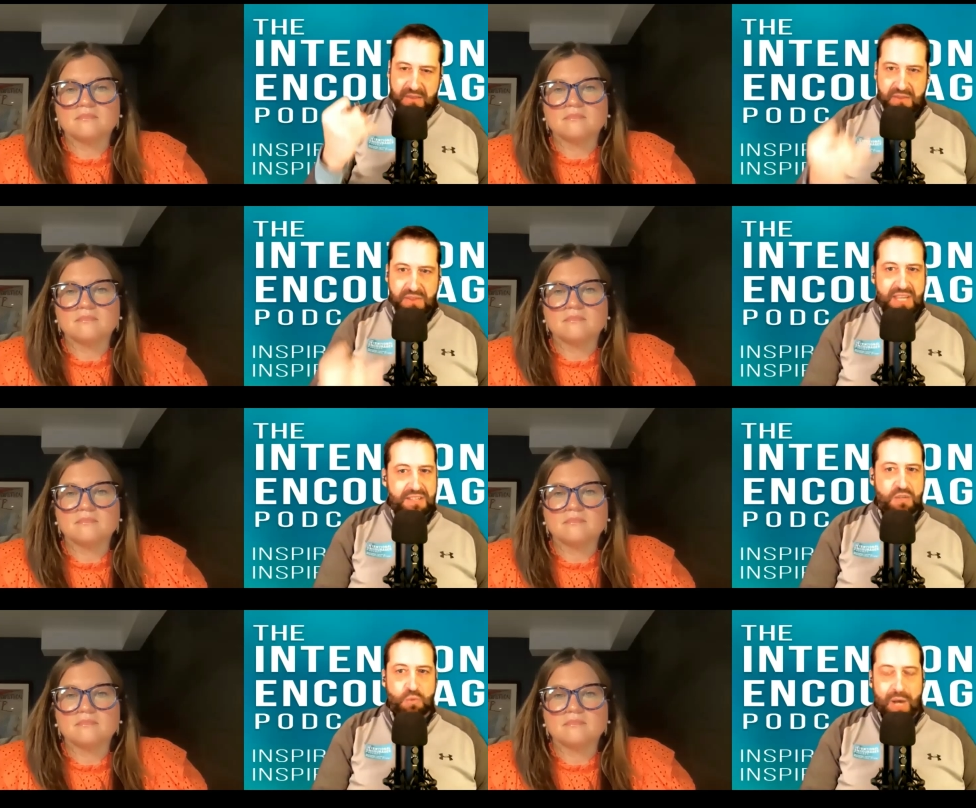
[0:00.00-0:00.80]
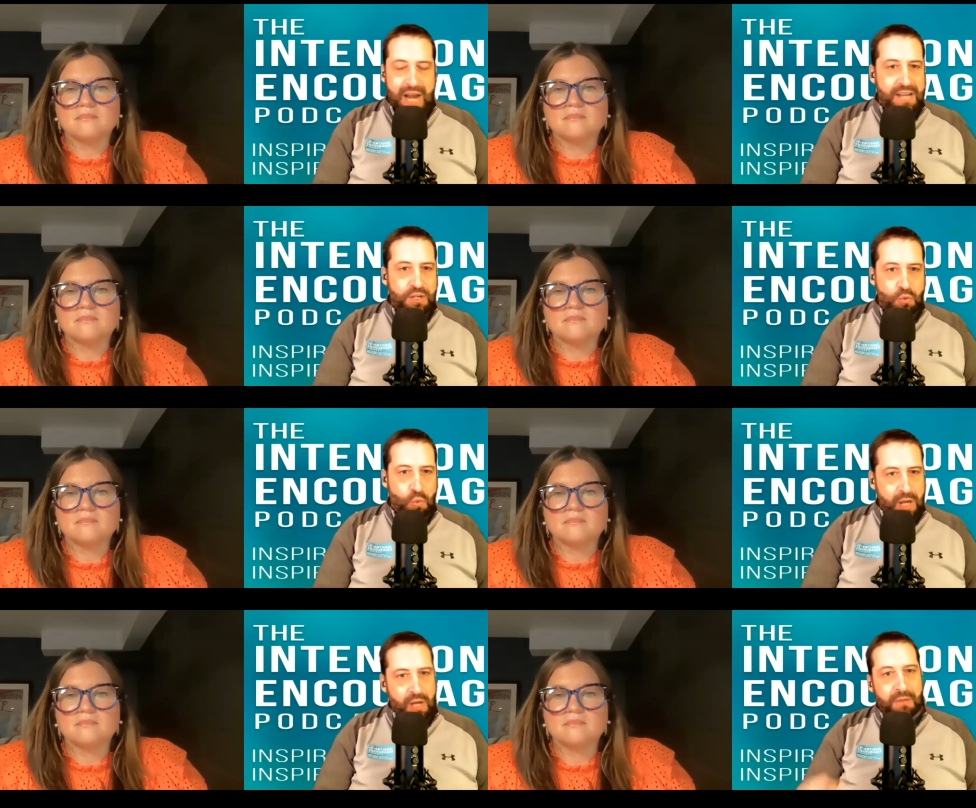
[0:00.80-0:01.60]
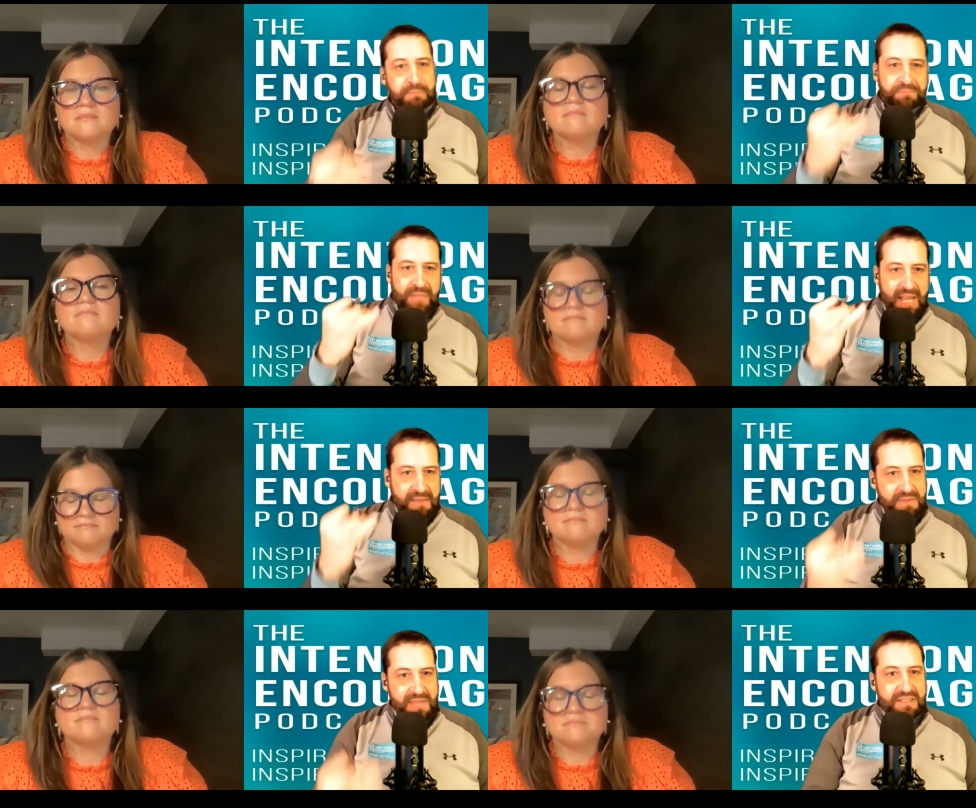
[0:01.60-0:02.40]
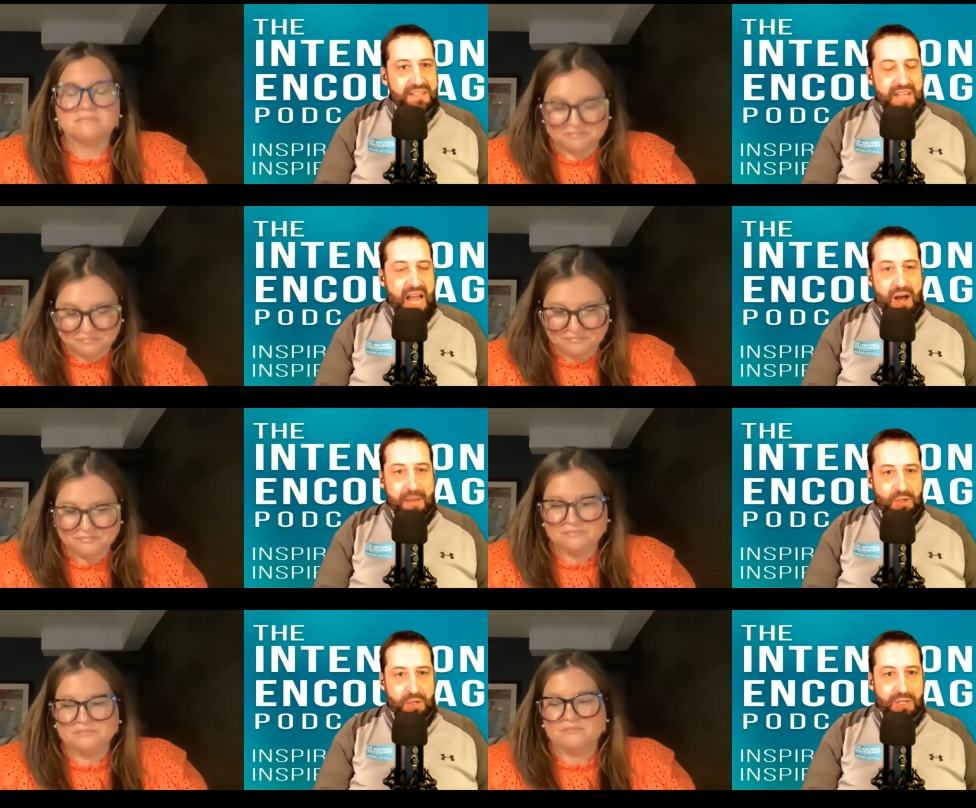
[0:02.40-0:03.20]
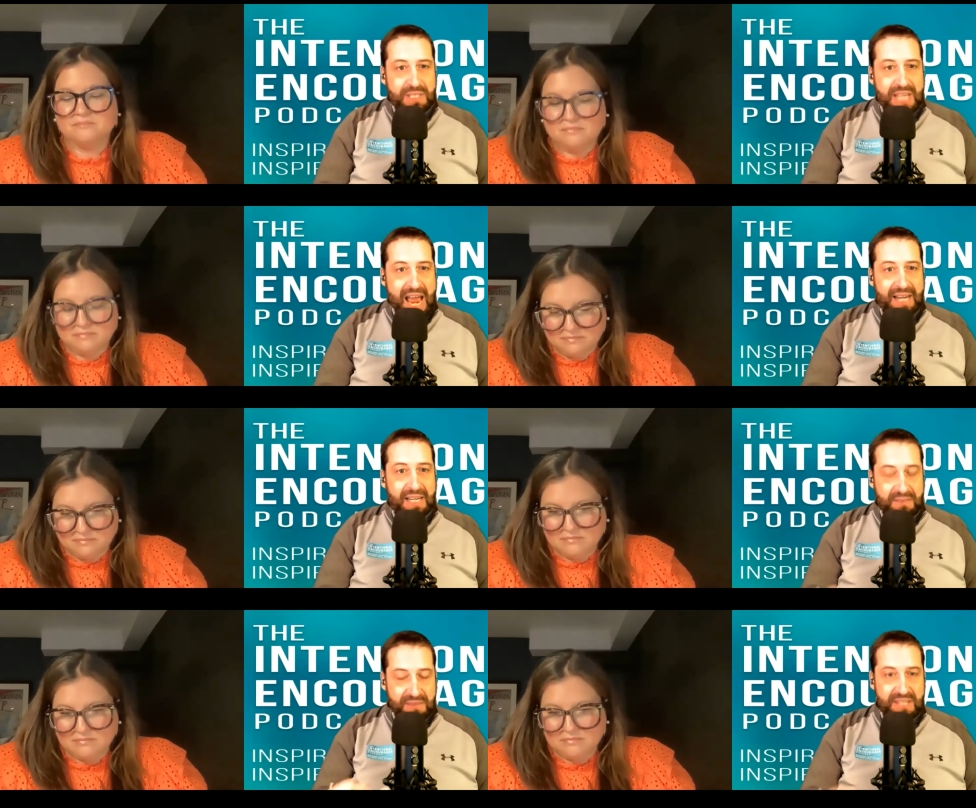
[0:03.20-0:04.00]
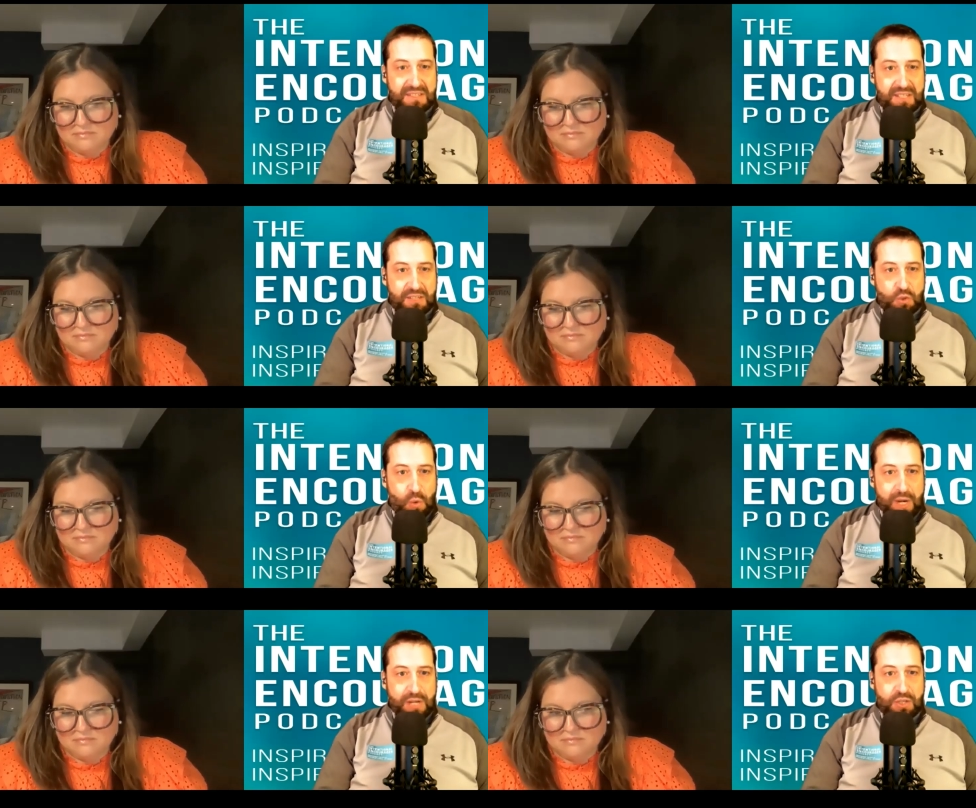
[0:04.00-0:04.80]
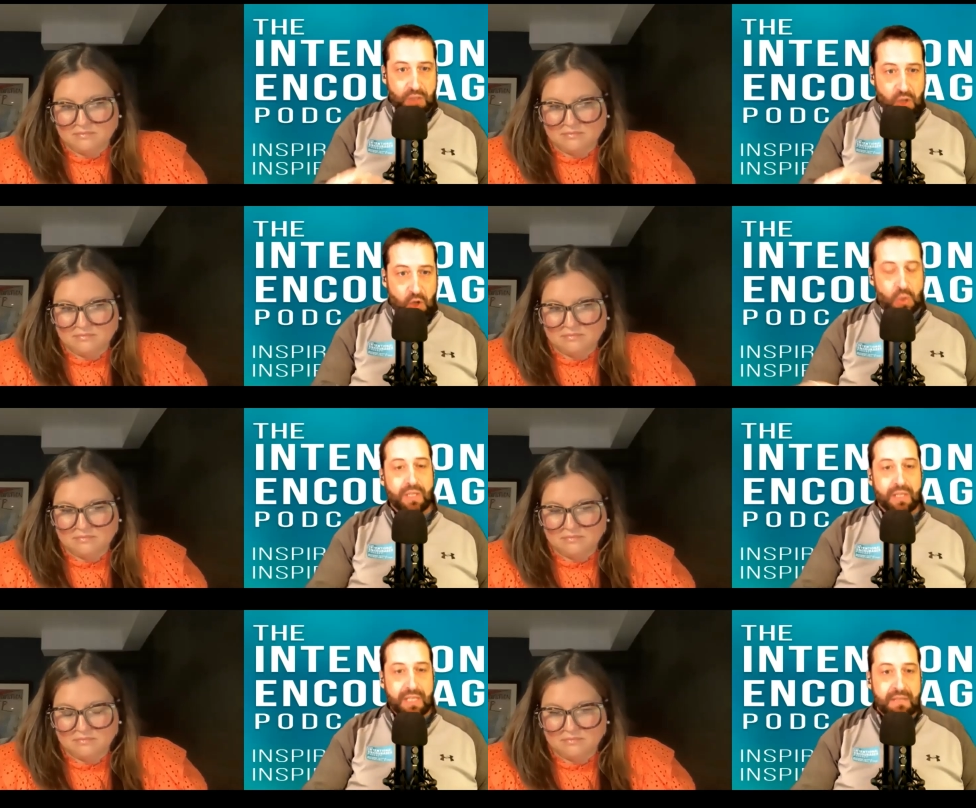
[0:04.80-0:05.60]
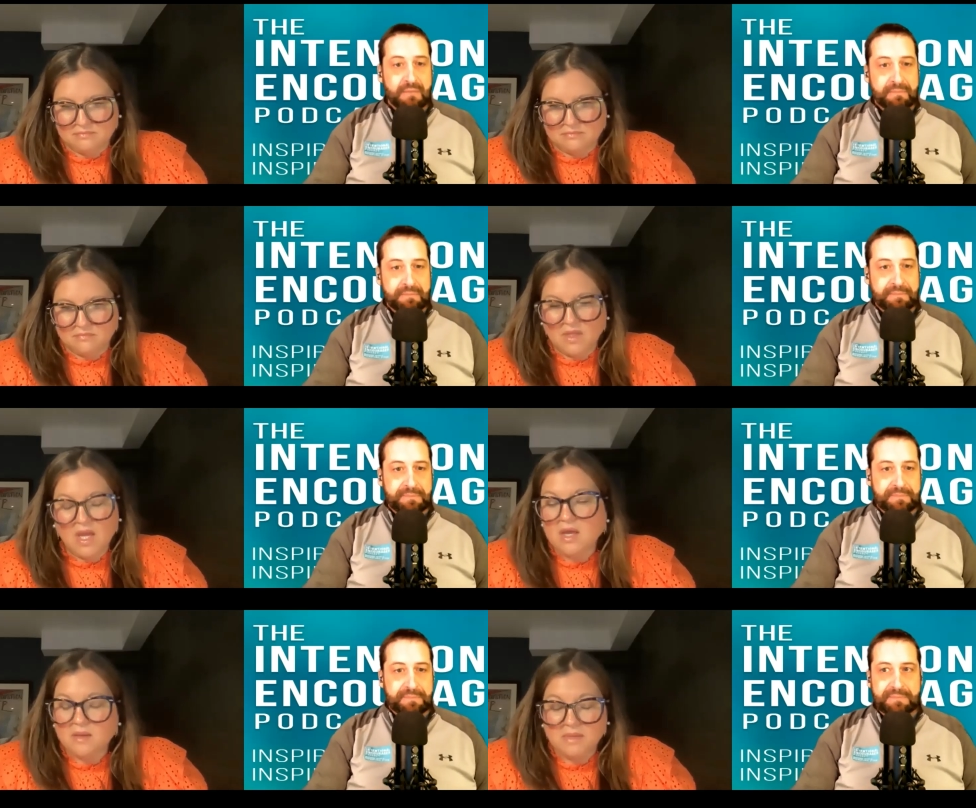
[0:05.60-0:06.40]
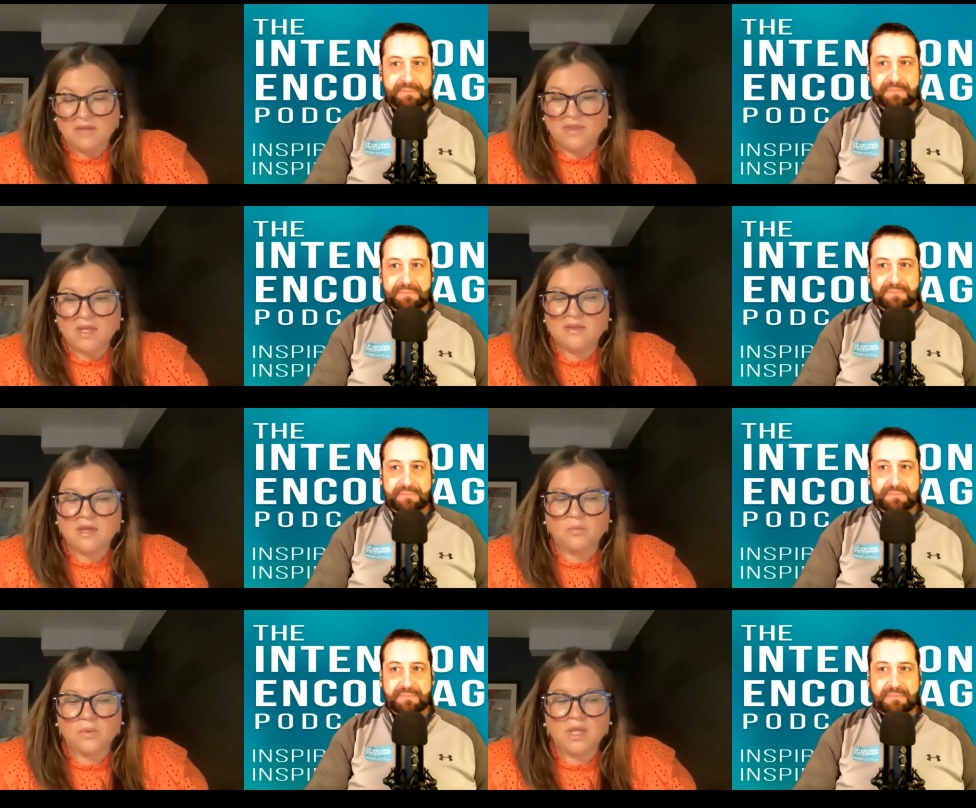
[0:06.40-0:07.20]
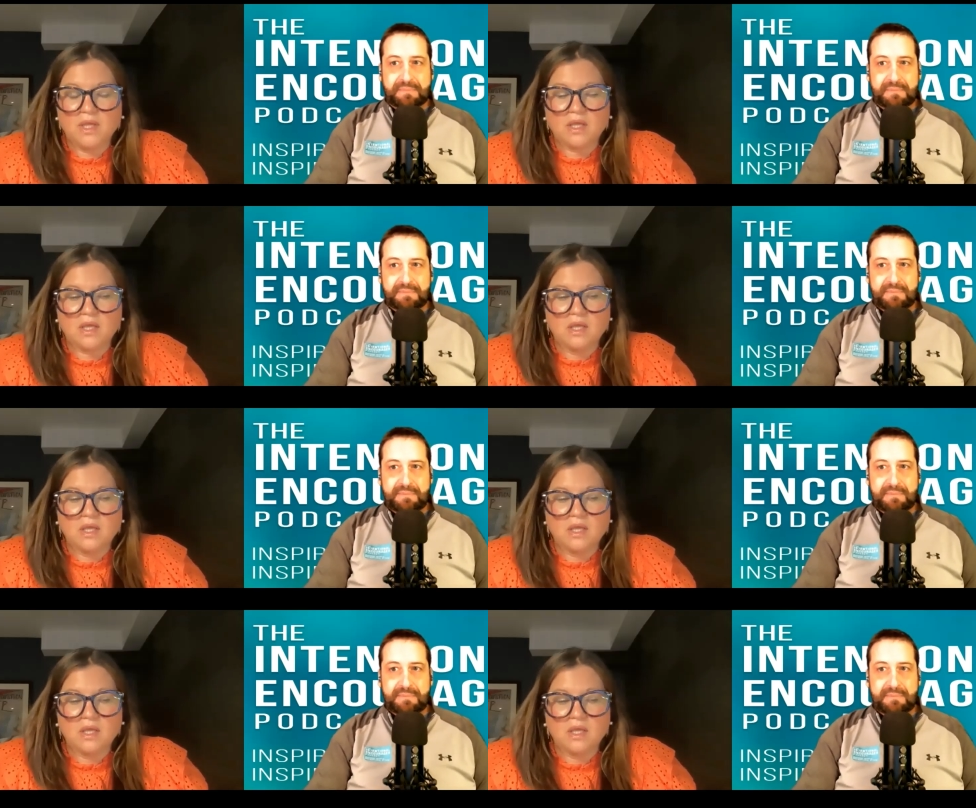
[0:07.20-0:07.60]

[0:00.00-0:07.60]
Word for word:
Speaker 1: this is what I do well, and this is how I'm going to attack this situation currently?
Speaker 2: Yeah. I mean, at the end of that week,